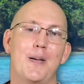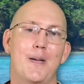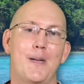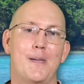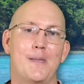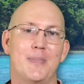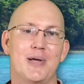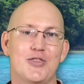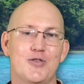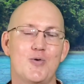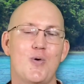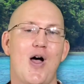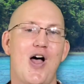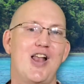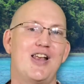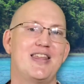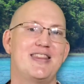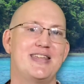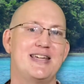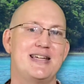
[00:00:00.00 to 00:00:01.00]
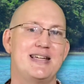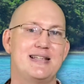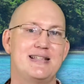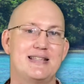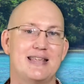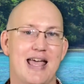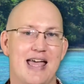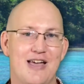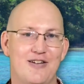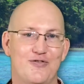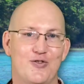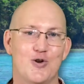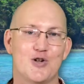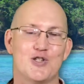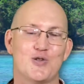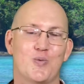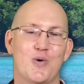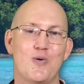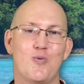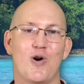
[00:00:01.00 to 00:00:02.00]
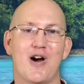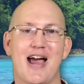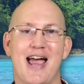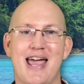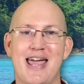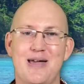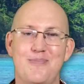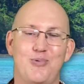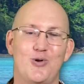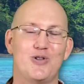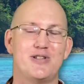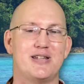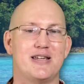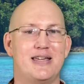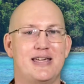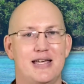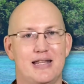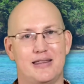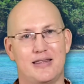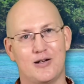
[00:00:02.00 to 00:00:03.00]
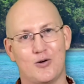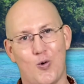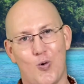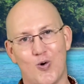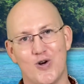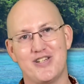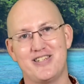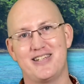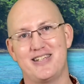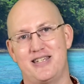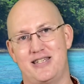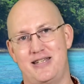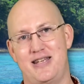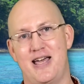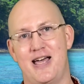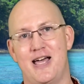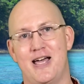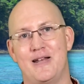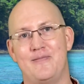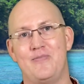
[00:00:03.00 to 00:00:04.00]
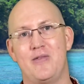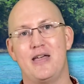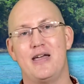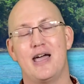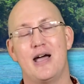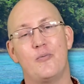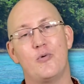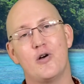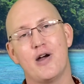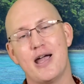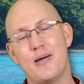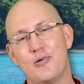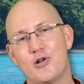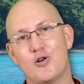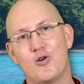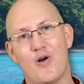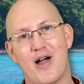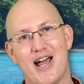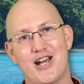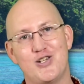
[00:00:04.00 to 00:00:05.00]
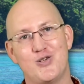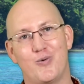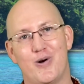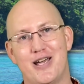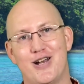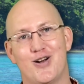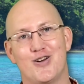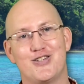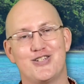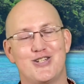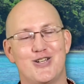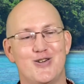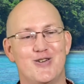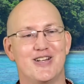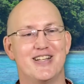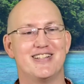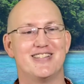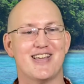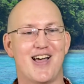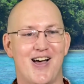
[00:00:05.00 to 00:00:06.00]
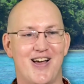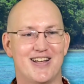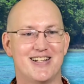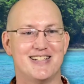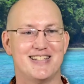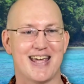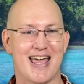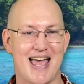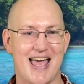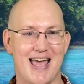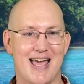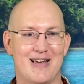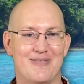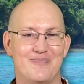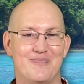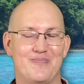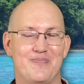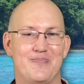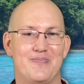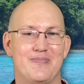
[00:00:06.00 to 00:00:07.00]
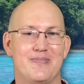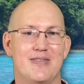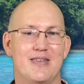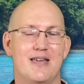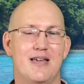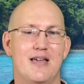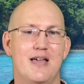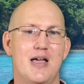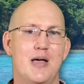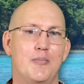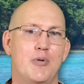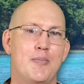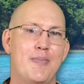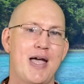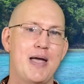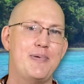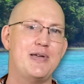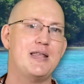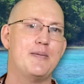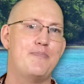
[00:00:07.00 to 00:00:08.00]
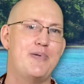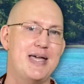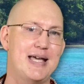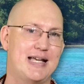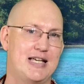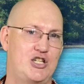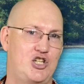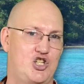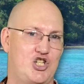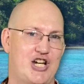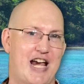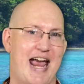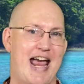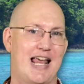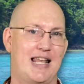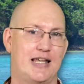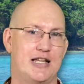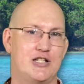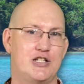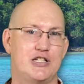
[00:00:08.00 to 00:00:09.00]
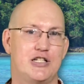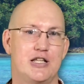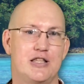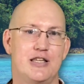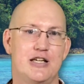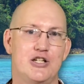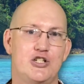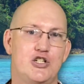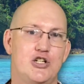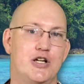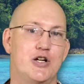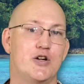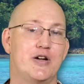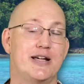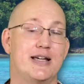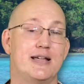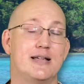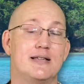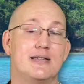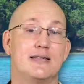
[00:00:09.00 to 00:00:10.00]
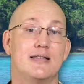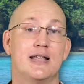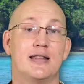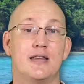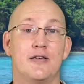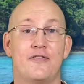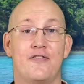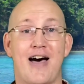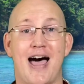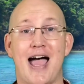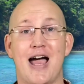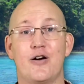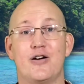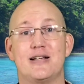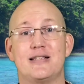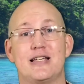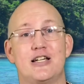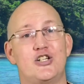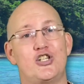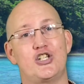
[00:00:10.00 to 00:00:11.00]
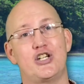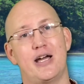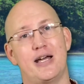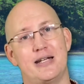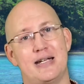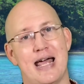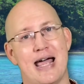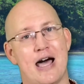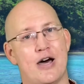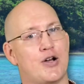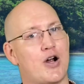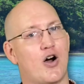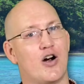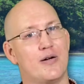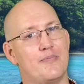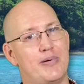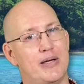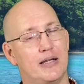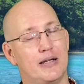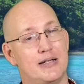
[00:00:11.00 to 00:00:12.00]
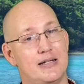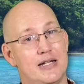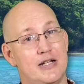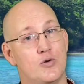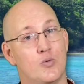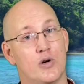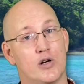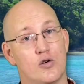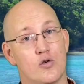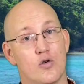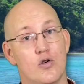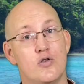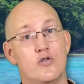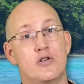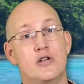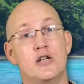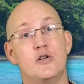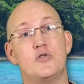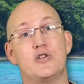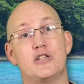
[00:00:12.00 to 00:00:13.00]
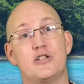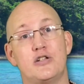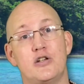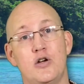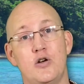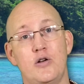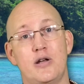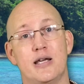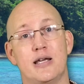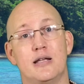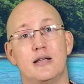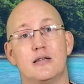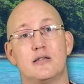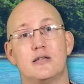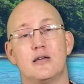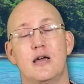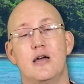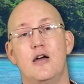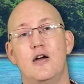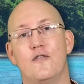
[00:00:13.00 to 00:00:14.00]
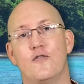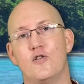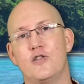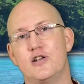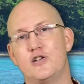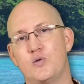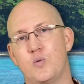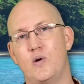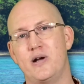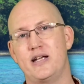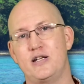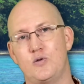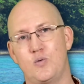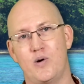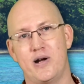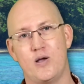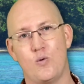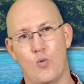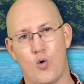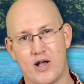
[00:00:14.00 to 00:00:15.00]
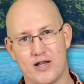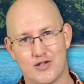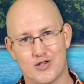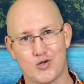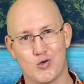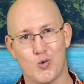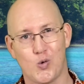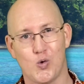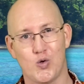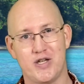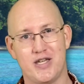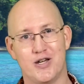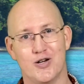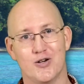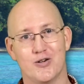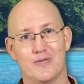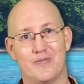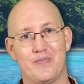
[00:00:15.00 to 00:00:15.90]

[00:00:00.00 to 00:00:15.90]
But through all of these efforts, we were able to get the courses done, and we were able to graduate our students on time. But maybe the biggest challenge to this year is that the virus has shut down our ability to recruit new students for the 2021 school year.